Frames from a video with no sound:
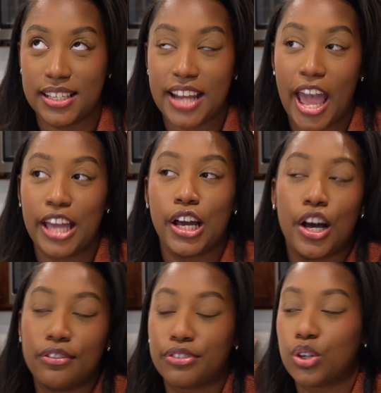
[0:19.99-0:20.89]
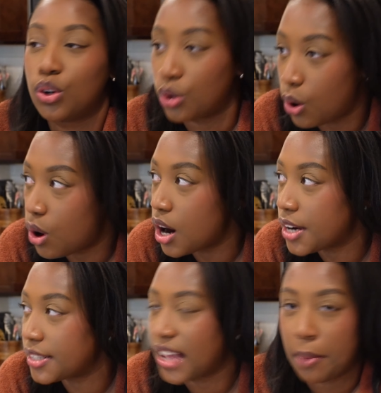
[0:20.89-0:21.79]
today, of
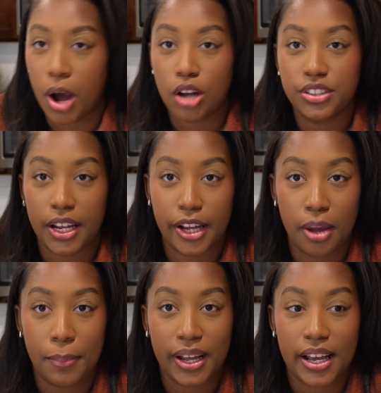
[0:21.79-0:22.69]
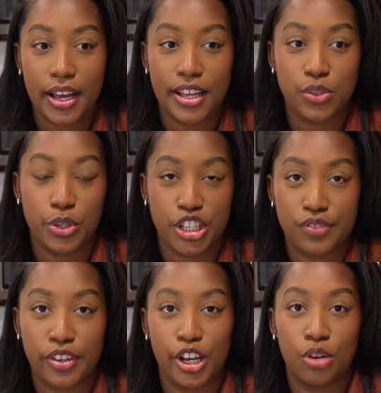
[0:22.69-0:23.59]
course. I'm all done up because we just
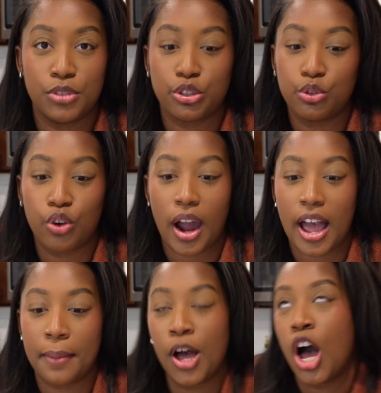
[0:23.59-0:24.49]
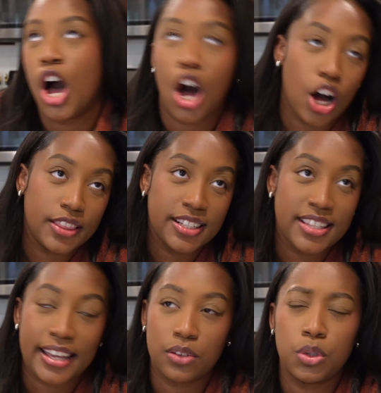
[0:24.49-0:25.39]
filmed True Crime on the
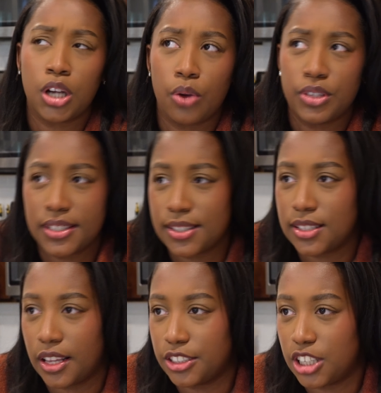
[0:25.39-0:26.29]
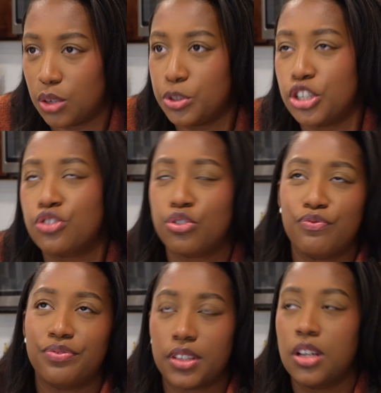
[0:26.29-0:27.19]
second, well, no, this is the second channel. We just,
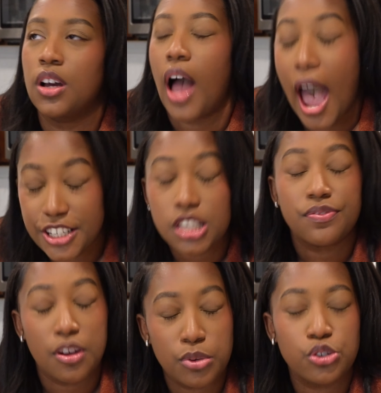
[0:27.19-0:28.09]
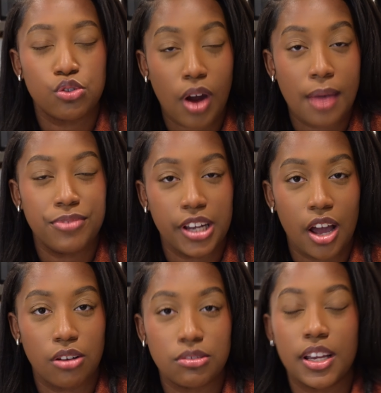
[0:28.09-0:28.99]
I just filmed a true crime
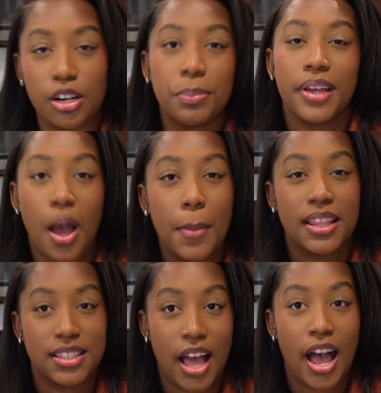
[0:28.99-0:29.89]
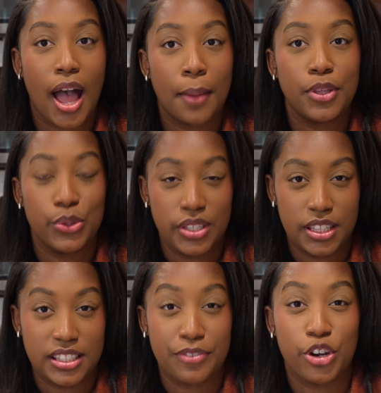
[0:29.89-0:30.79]
video. It'll be up by the time you see
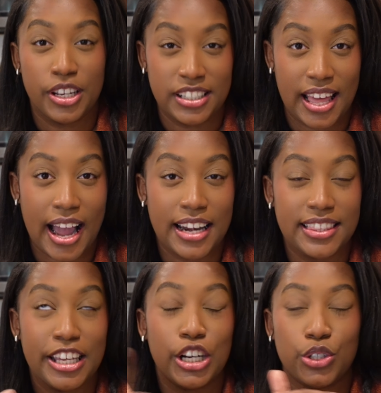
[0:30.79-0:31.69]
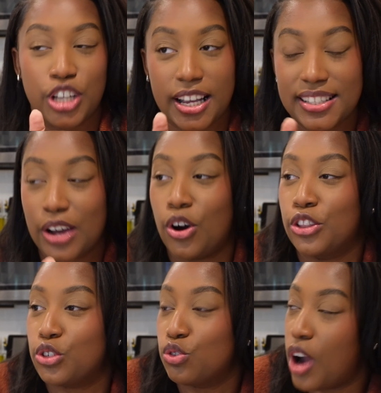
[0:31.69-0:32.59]
this. If you're into that kind of thing, go check us out on
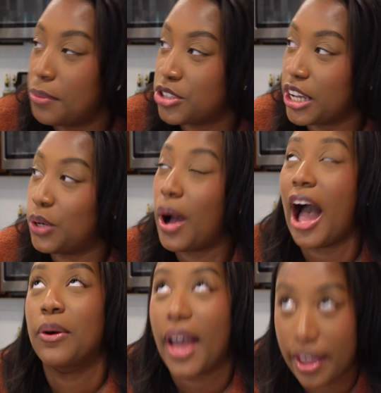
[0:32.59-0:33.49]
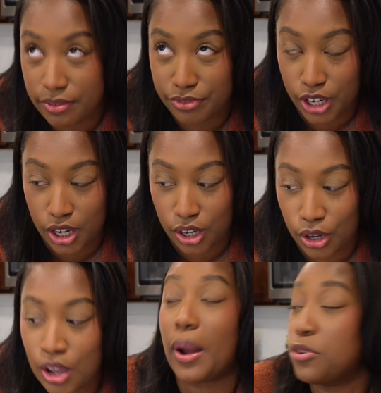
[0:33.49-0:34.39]
the true crime channel. However,
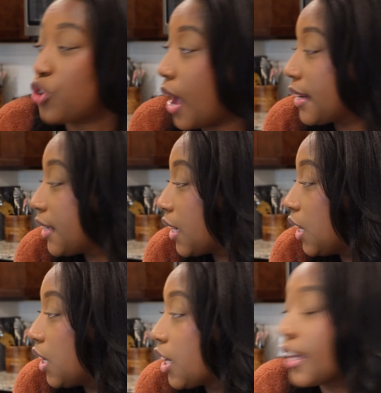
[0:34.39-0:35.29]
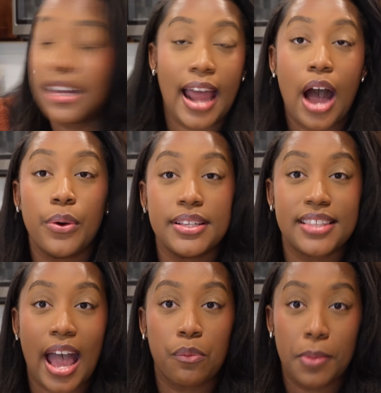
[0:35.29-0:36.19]
what I was trying to uh, get out is
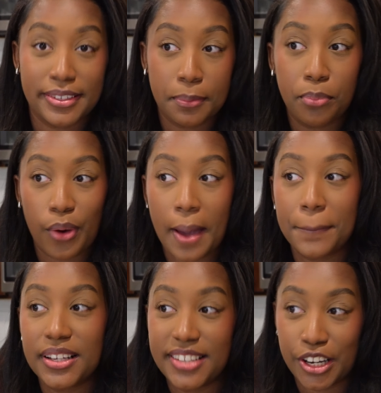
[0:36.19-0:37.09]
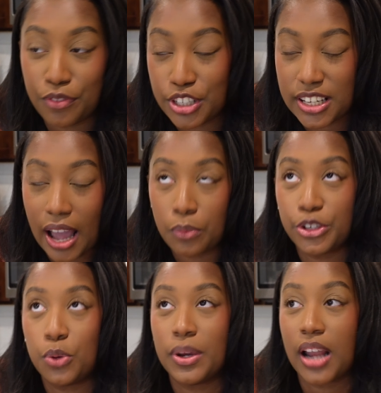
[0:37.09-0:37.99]
that we're about to prep dinner for tonight. We're
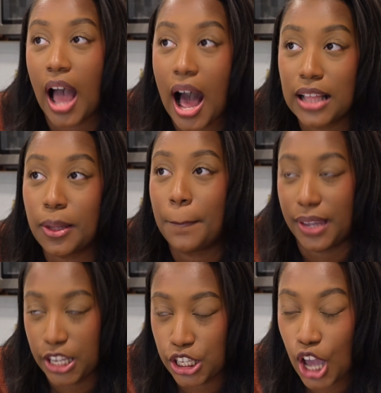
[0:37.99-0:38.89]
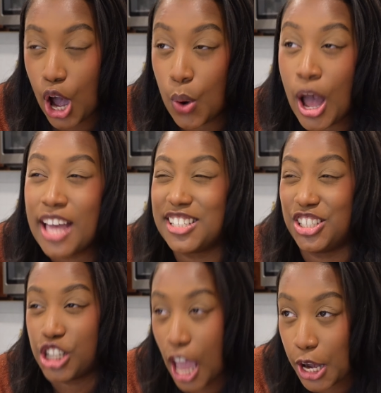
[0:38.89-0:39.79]
doing jalapeno
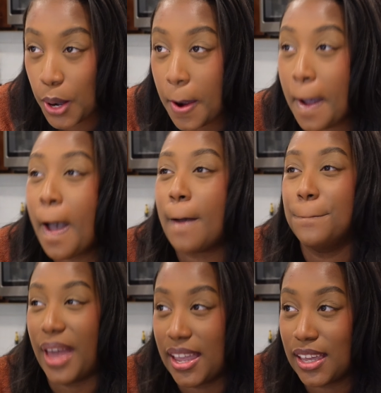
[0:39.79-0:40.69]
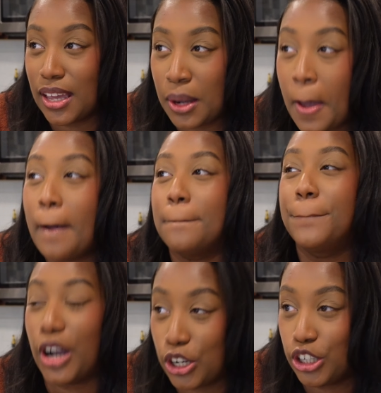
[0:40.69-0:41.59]
cheddar bacon
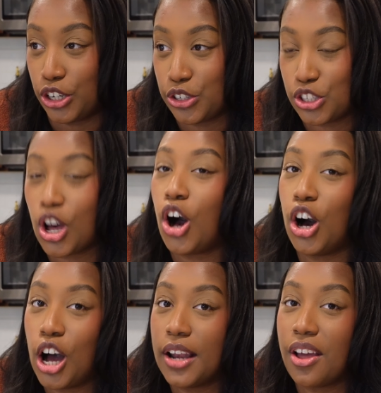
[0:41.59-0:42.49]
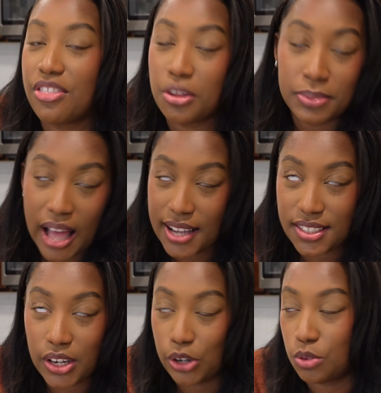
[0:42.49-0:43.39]
burgers on the
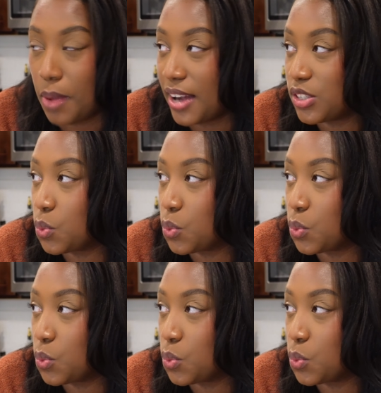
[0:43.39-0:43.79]
Blackstone. Might as